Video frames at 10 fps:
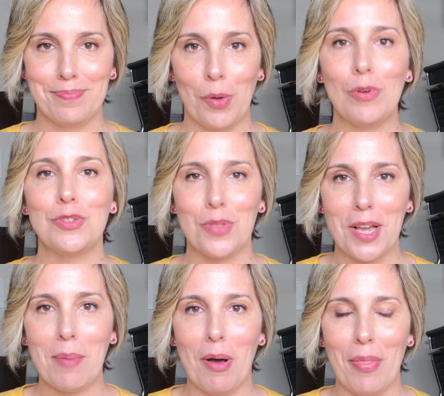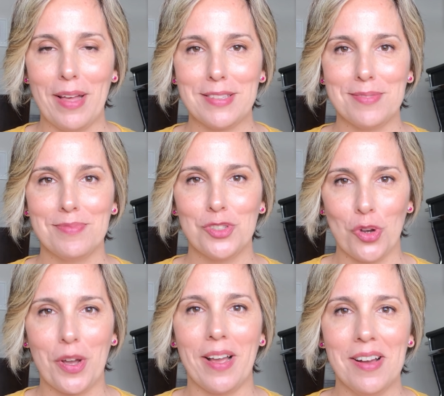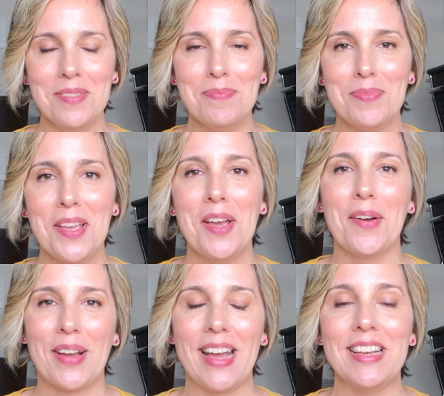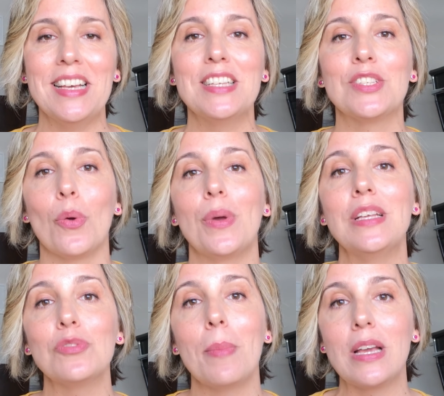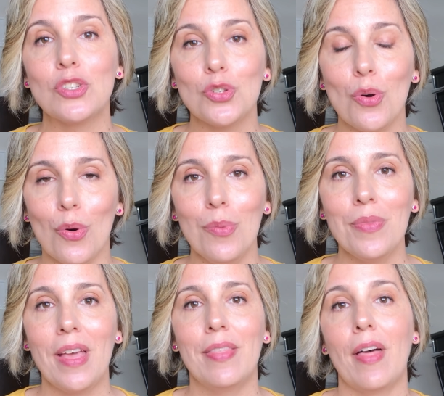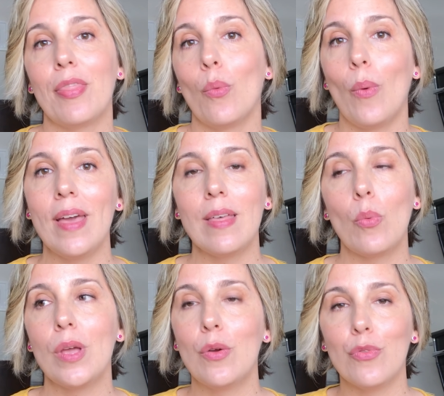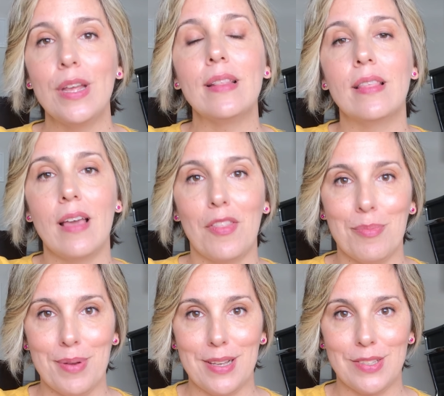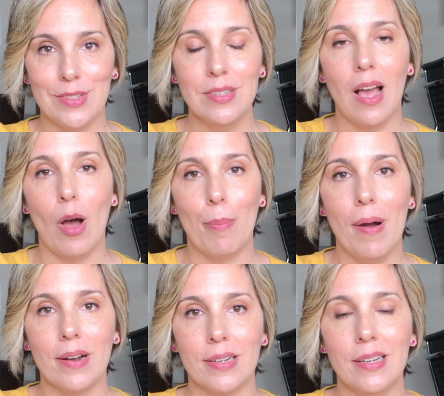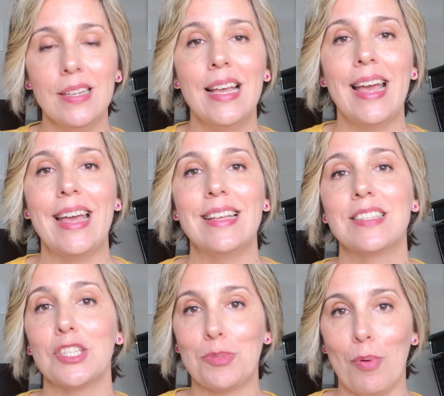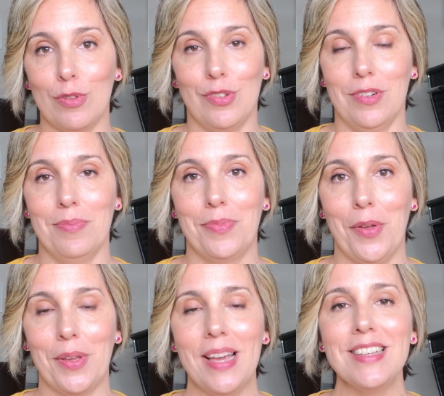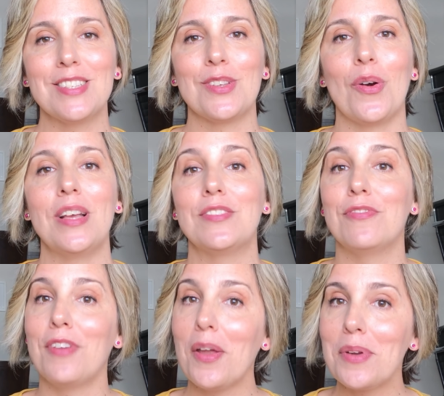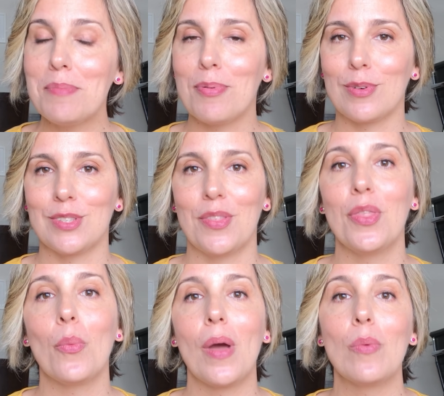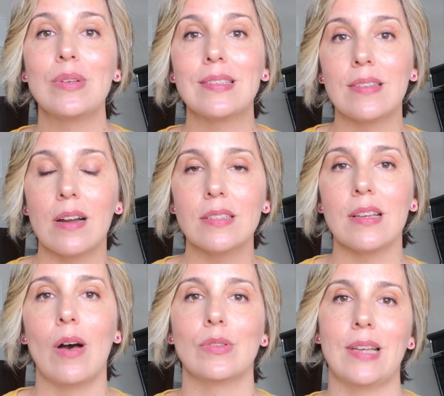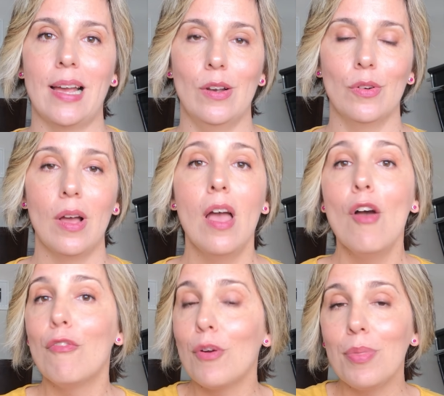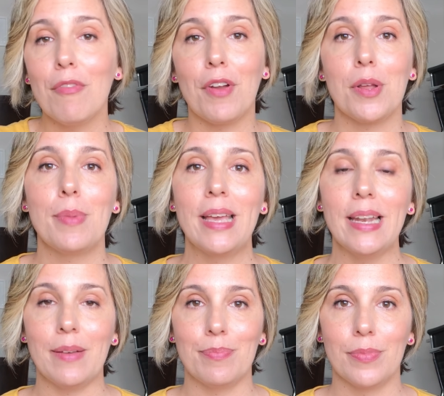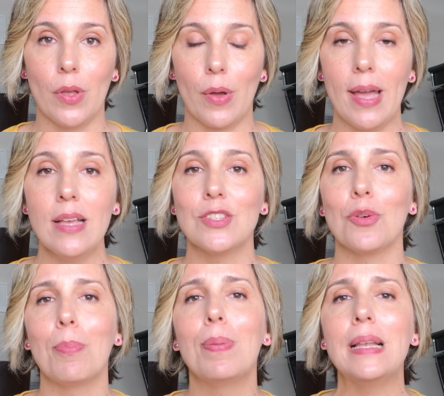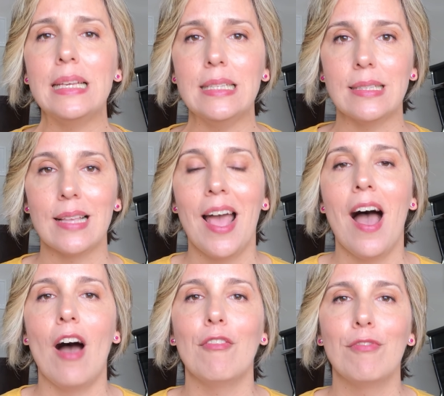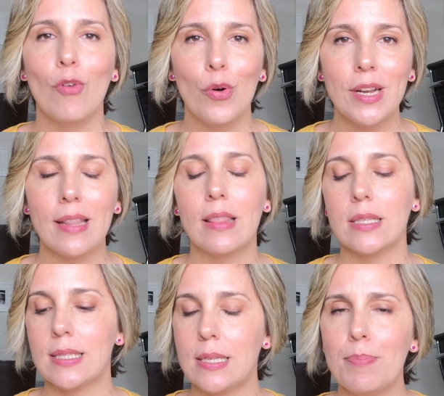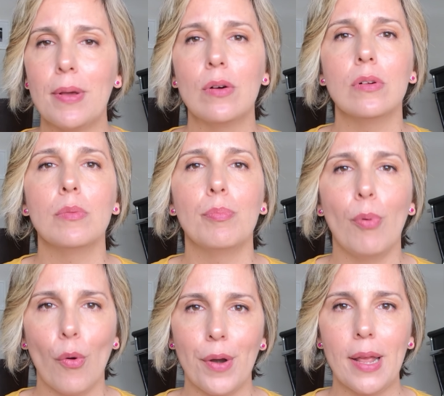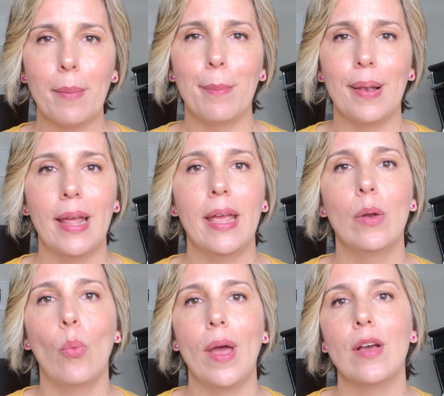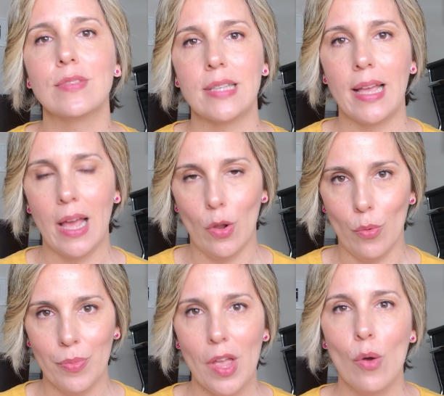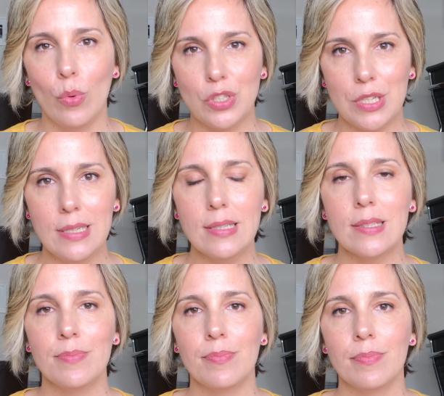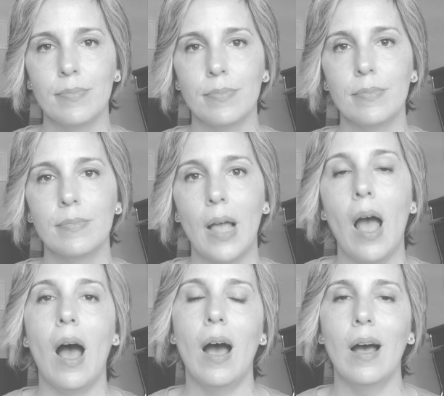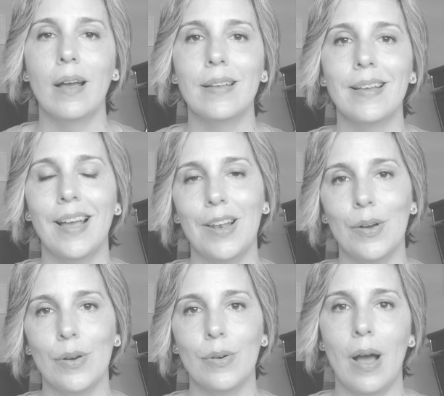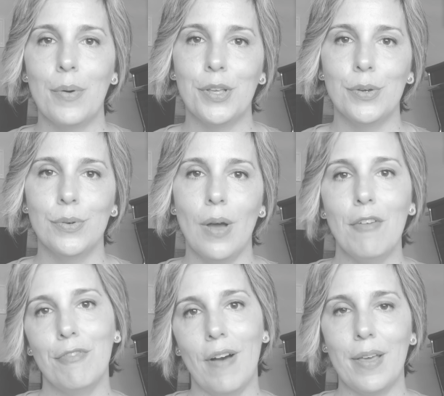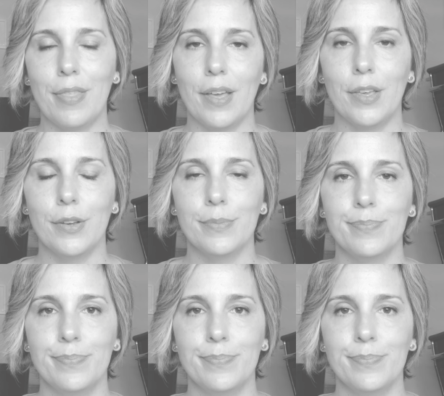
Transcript: What do you think about that? Shocking, huh? Okay, so we need to make sure that the way that we greet the other person, our partner, is spot on, okay? So it's very important the way we start our dialogue from the very beginning, okay? So please avoid the typical boring, plain way of saying hello, which is, hi, hello, how are you? I'm fine, thank you.